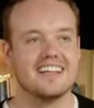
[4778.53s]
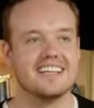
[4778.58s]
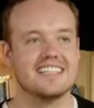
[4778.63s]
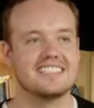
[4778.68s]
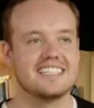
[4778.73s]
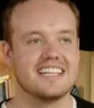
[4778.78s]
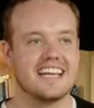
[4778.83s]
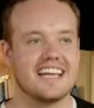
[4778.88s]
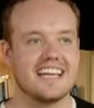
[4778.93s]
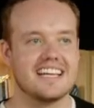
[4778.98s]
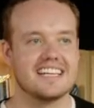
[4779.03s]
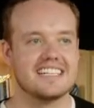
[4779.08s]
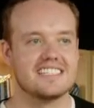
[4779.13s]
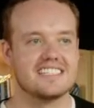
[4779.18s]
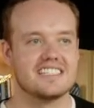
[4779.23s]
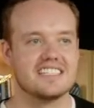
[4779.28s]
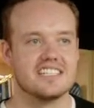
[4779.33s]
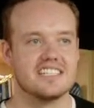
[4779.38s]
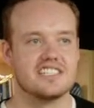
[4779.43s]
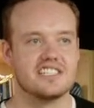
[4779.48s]
This
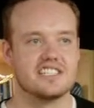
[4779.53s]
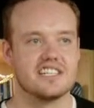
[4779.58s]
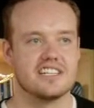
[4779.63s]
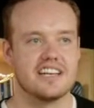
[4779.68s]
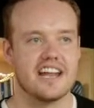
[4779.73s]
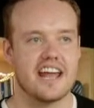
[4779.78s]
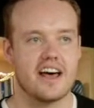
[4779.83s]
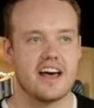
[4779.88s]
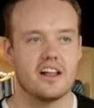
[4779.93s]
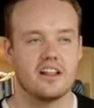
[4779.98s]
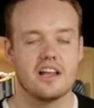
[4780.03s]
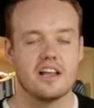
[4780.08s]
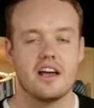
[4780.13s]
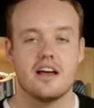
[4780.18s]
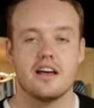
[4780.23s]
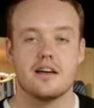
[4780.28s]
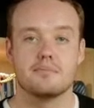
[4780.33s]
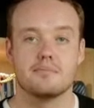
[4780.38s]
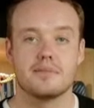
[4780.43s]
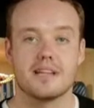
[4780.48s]
is the Chanel
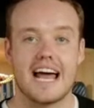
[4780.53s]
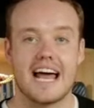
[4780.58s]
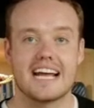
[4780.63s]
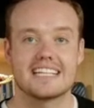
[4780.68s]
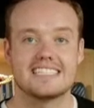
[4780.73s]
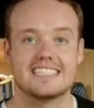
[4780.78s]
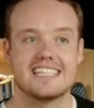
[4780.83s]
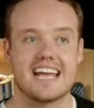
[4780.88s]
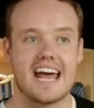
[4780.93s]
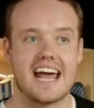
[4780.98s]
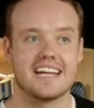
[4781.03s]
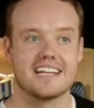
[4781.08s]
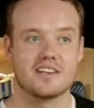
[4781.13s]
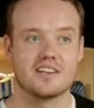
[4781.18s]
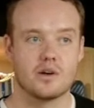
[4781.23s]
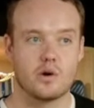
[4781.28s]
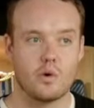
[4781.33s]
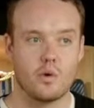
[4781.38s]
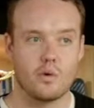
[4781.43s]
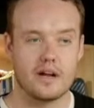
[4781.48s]
black
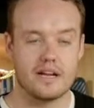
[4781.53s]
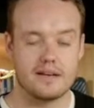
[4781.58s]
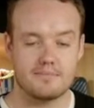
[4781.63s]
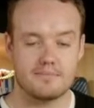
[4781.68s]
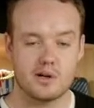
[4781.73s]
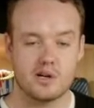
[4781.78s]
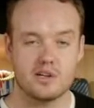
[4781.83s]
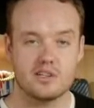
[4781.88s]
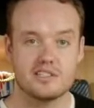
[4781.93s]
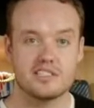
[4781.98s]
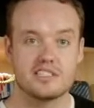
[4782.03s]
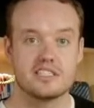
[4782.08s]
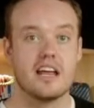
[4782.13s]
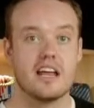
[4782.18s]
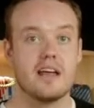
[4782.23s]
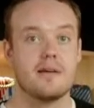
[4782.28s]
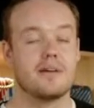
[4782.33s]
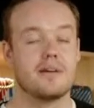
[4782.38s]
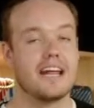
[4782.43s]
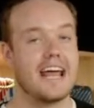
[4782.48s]
satin coin
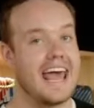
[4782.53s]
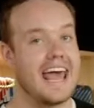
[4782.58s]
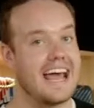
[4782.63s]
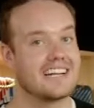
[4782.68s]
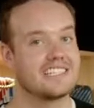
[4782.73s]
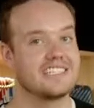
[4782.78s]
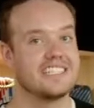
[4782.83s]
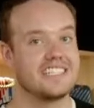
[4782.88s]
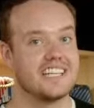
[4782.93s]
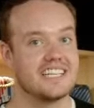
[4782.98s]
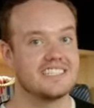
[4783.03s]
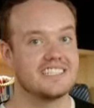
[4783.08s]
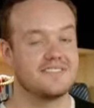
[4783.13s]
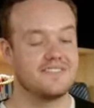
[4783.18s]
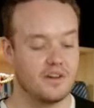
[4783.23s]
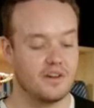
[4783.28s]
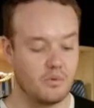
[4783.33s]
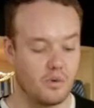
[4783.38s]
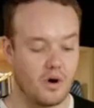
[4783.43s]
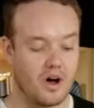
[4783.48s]
purse but it actually
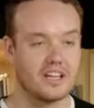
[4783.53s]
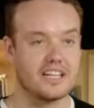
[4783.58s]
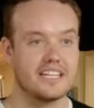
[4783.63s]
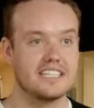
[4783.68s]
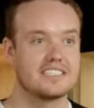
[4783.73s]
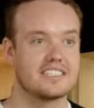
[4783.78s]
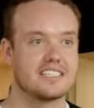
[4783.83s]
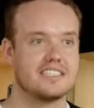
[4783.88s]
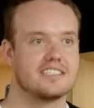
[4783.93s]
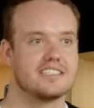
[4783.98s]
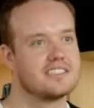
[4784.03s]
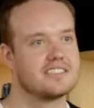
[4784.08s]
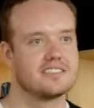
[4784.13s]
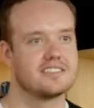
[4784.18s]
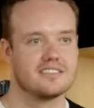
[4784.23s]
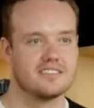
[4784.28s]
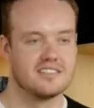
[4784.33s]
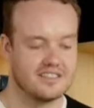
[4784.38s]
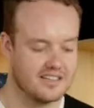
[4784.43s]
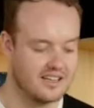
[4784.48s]
does fit wallets
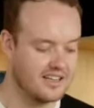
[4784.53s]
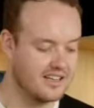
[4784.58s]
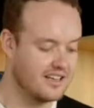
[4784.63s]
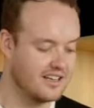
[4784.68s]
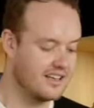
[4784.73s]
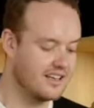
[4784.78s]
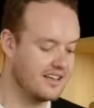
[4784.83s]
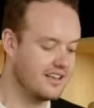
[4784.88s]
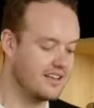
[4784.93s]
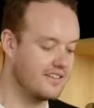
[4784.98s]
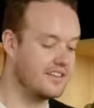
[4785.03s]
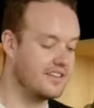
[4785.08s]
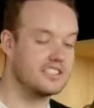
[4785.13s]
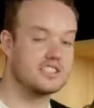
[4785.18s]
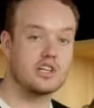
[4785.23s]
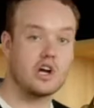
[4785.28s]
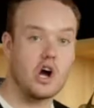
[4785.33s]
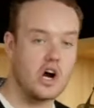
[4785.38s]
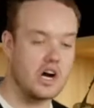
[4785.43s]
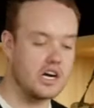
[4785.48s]
because
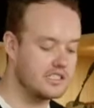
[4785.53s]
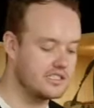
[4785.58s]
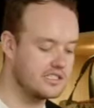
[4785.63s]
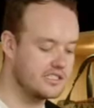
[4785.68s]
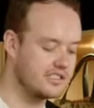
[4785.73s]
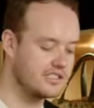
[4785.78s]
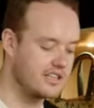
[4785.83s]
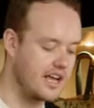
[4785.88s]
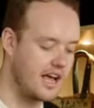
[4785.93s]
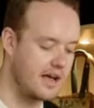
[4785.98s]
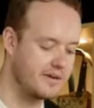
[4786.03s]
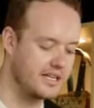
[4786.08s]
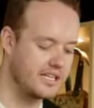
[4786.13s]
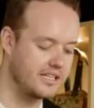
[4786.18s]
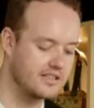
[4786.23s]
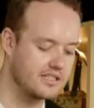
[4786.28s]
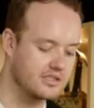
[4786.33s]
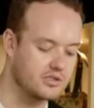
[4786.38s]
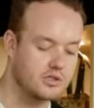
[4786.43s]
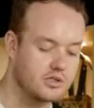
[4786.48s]
fits cards. I
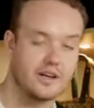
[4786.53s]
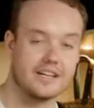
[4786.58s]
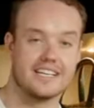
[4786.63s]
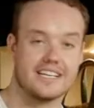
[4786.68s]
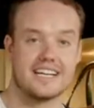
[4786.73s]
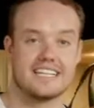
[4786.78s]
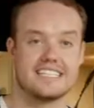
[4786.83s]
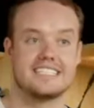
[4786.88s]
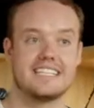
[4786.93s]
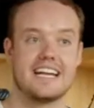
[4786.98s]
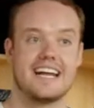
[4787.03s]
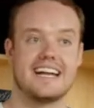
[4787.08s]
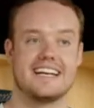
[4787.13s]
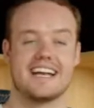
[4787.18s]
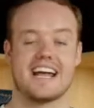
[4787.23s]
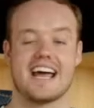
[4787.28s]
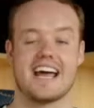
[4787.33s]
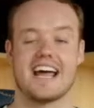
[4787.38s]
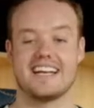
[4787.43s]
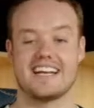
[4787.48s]
mean, this was created in
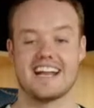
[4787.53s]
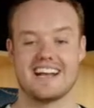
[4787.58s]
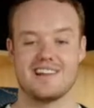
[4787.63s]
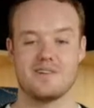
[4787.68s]
1989,